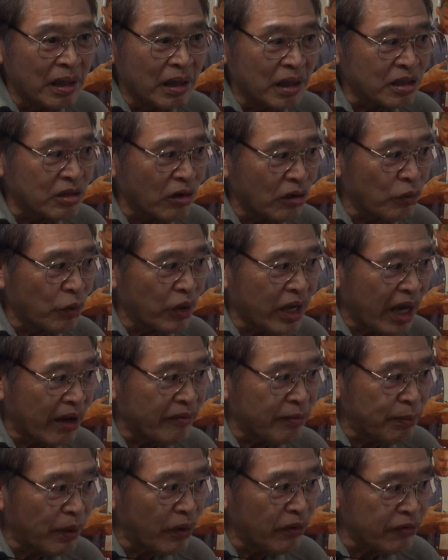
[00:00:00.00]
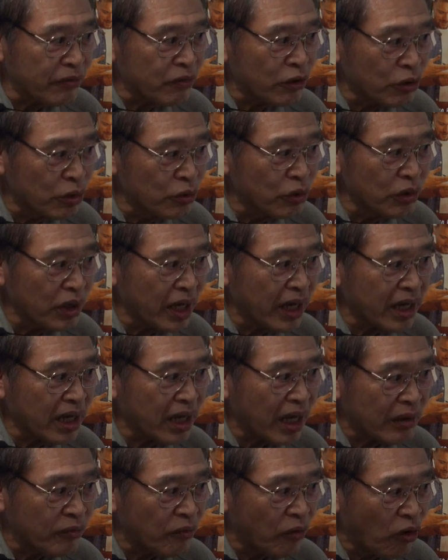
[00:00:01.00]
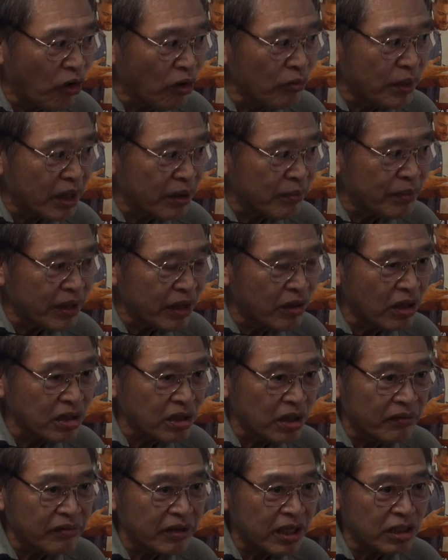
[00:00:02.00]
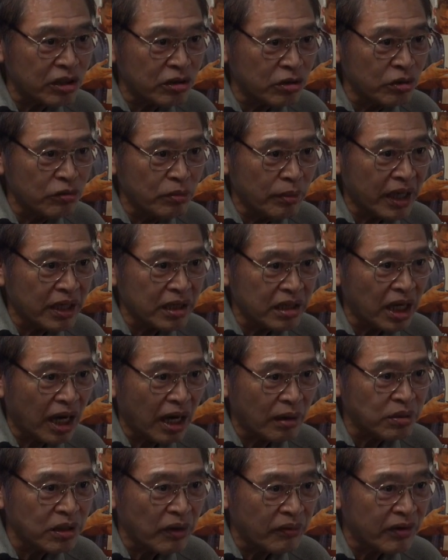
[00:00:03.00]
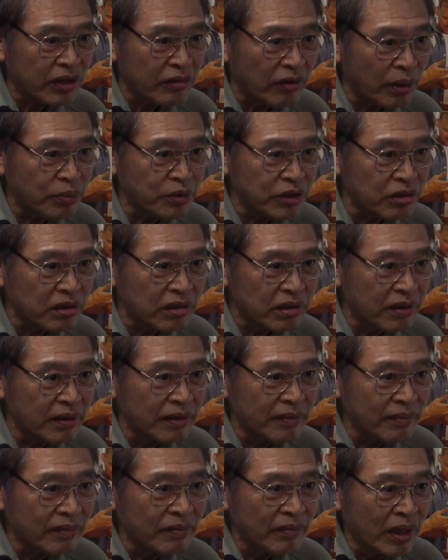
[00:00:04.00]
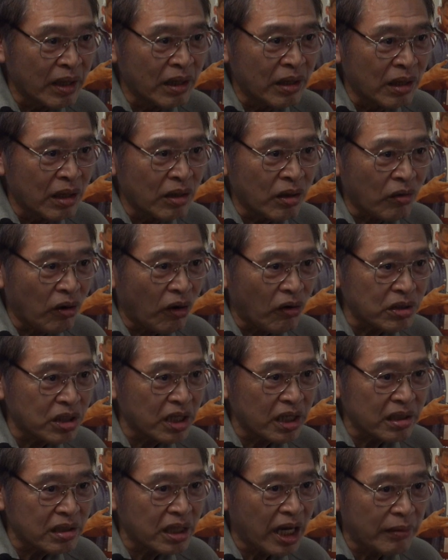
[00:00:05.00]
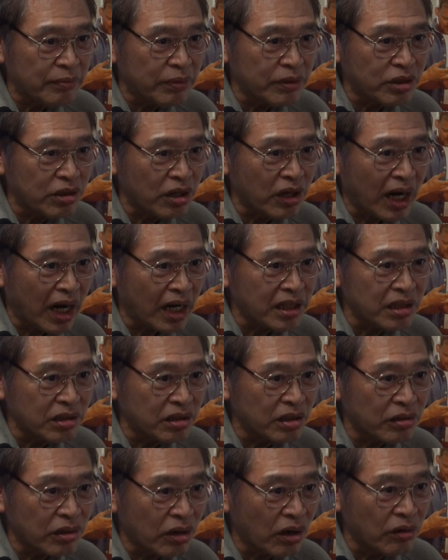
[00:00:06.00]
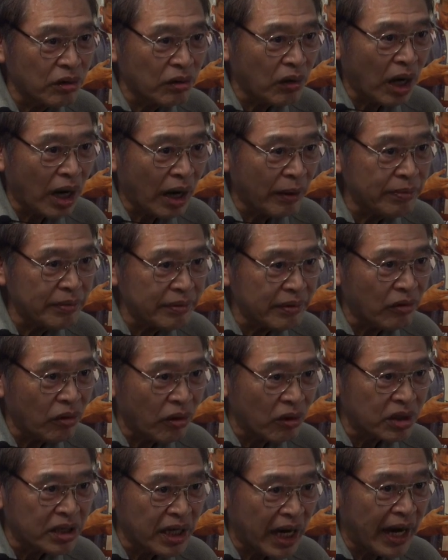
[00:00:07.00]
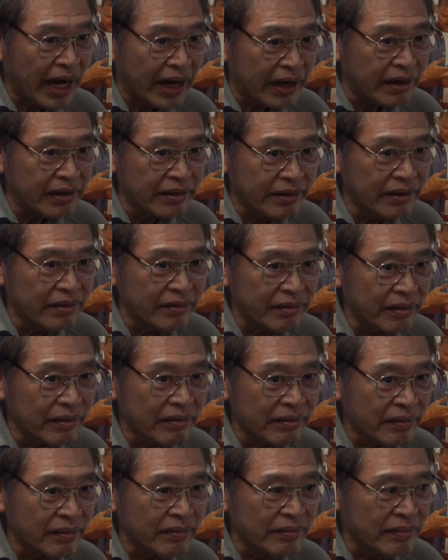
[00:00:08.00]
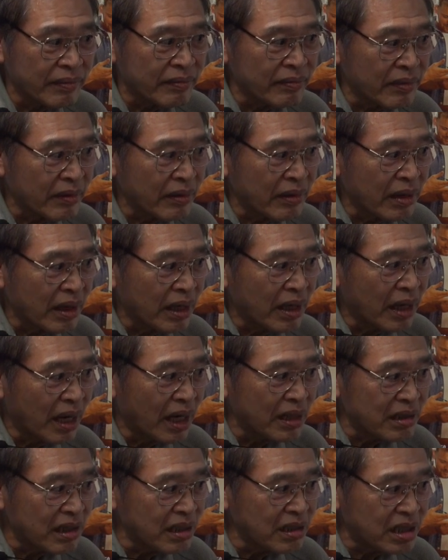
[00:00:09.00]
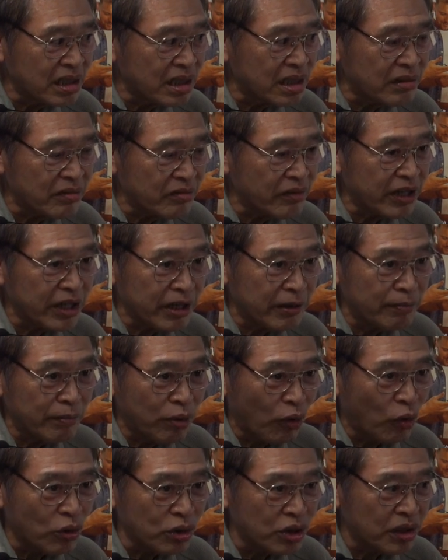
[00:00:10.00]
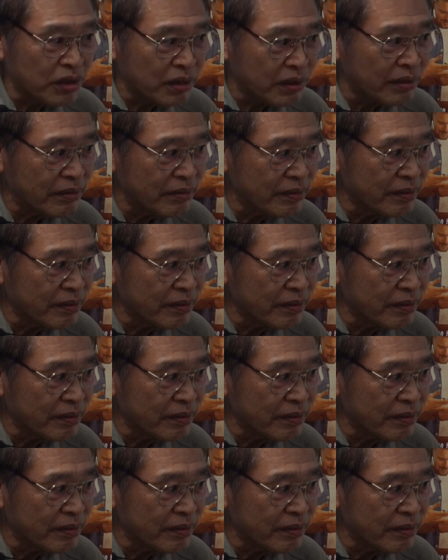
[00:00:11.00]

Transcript: So we have both cooling and warming because of these two main types of eruption, causing temperature either to go up or down. And this is very important.